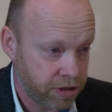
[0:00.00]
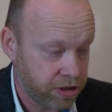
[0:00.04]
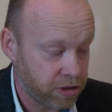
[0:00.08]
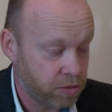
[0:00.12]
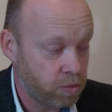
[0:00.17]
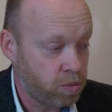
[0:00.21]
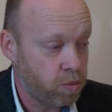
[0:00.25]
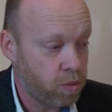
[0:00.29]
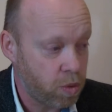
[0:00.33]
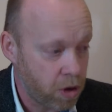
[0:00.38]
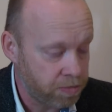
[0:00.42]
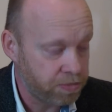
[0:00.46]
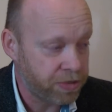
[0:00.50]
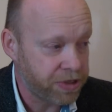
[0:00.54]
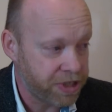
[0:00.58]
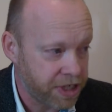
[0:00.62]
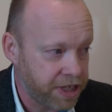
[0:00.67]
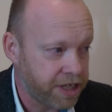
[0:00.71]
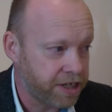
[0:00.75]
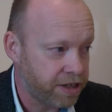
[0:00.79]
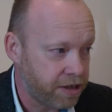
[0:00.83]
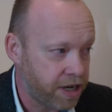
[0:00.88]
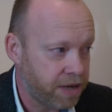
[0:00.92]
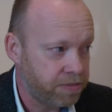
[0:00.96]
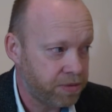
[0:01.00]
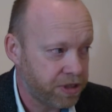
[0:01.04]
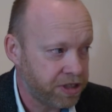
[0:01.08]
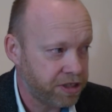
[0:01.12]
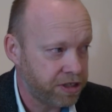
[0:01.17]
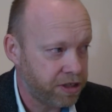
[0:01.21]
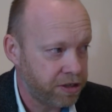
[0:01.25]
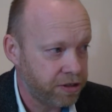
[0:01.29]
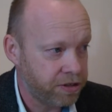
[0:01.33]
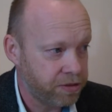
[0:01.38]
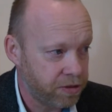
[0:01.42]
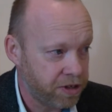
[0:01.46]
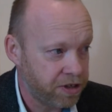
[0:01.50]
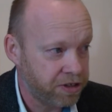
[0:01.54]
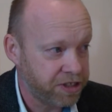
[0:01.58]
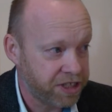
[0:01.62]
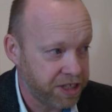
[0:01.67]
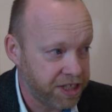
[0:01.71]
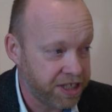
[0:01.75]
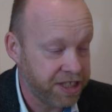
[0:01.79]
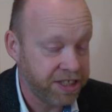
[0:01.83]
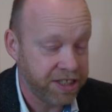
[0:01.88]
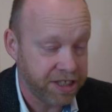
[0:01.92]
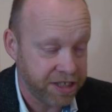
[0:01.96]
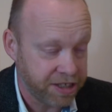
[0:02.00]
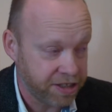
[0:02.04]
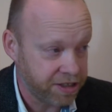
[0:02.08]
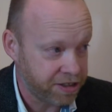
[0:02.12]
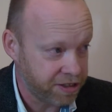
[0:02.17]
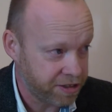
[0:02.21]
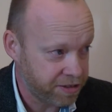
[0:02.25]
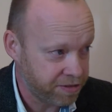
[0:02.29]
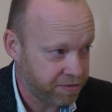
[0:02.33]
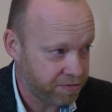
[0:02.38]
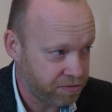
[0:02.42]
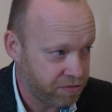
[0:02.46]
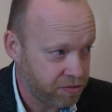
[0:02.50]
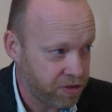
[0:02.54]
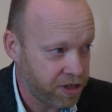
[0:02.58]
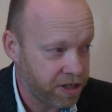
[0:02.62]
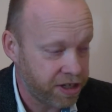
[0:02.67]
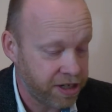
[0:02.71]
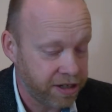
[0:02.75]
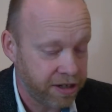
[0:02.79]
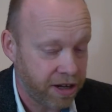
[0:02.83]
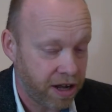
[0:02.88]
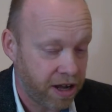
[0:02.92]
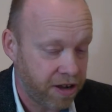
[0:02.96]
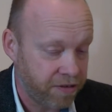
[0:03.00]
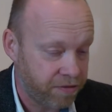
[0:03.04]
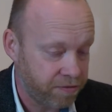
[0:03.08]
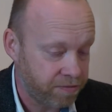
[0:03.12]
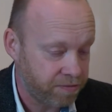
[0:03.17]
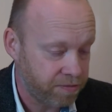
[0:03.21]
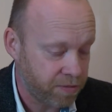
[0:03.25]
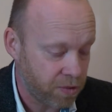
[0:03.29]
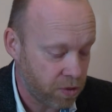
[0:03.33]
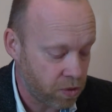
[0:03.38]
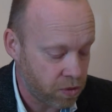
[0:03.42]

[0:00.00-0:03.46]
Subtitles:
There's one particular episode when I was in India that really I've